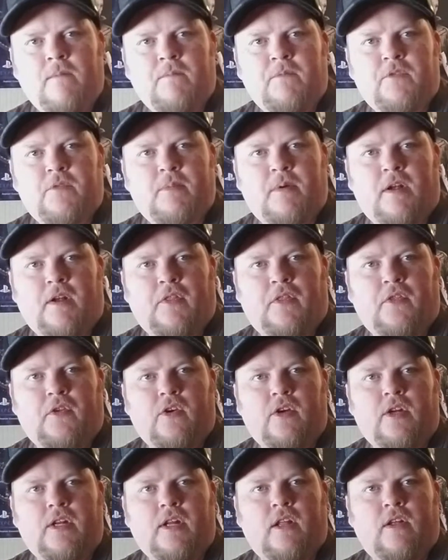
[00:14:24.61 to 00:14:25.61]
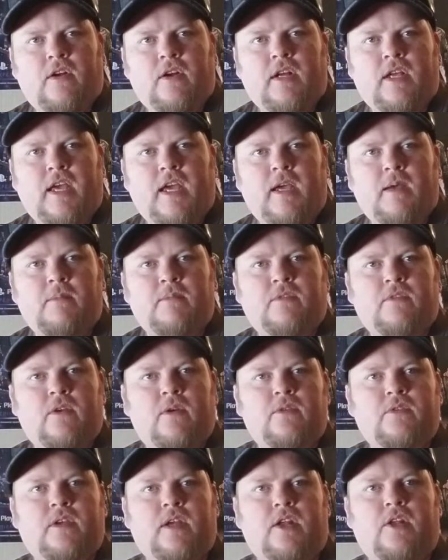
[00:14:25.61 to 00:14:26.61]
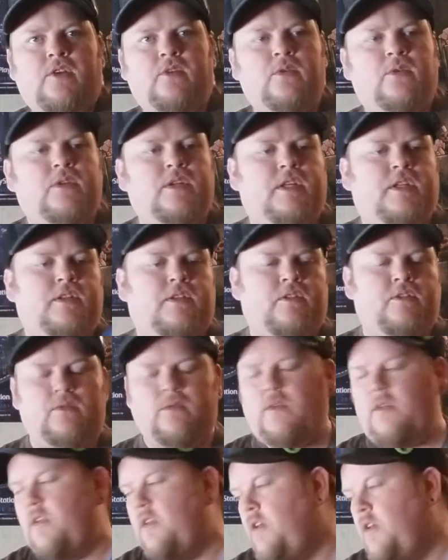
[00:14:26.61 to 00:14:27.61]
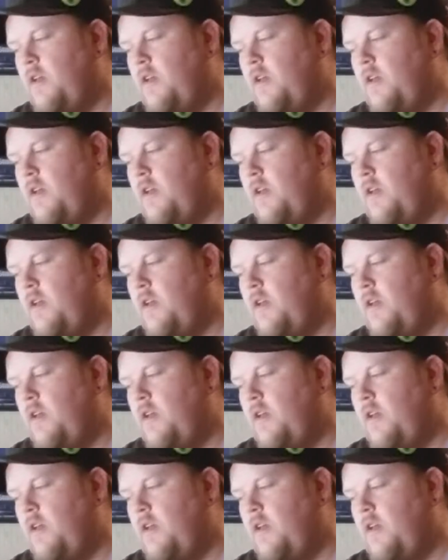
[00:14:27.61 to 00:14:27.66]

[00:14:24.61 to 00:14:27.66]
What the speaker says: It's about a $30 game, so it's kind of cool to get this one.